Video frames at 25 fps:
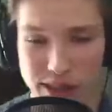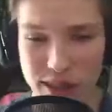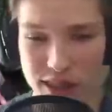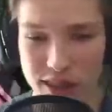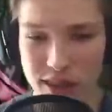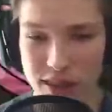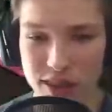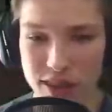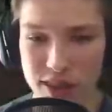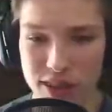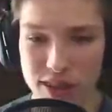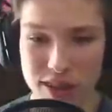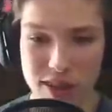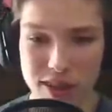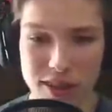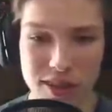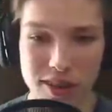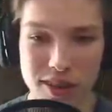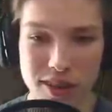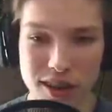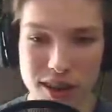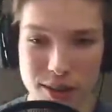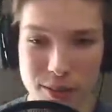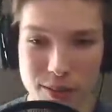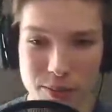$70,
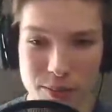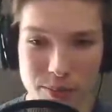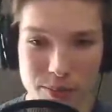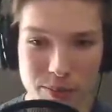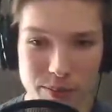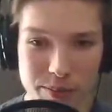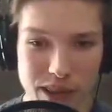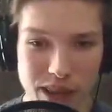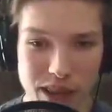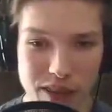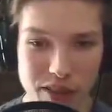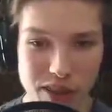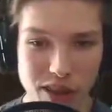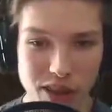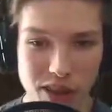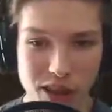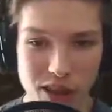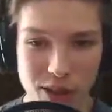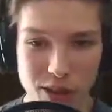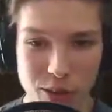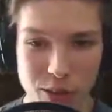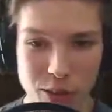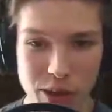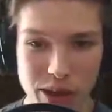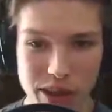so they have
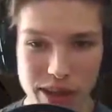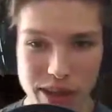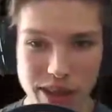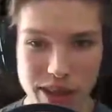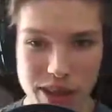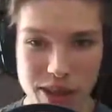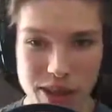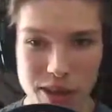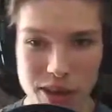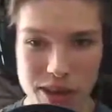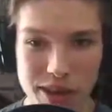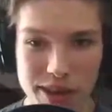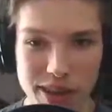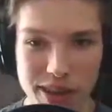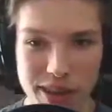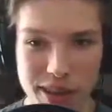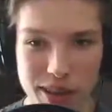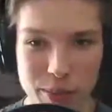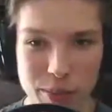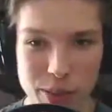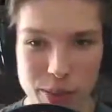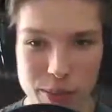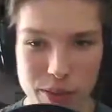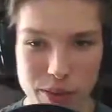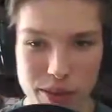a long way to go to
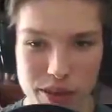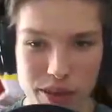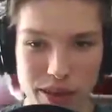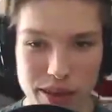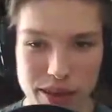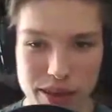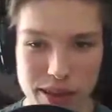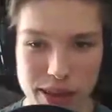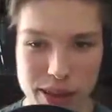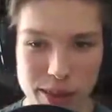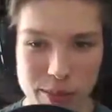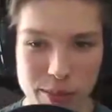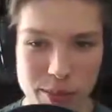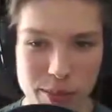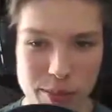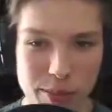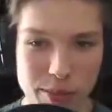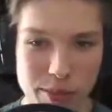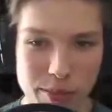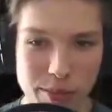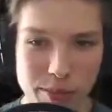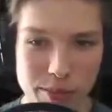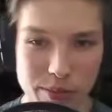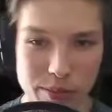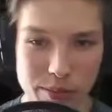selling people in this
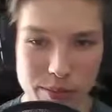game.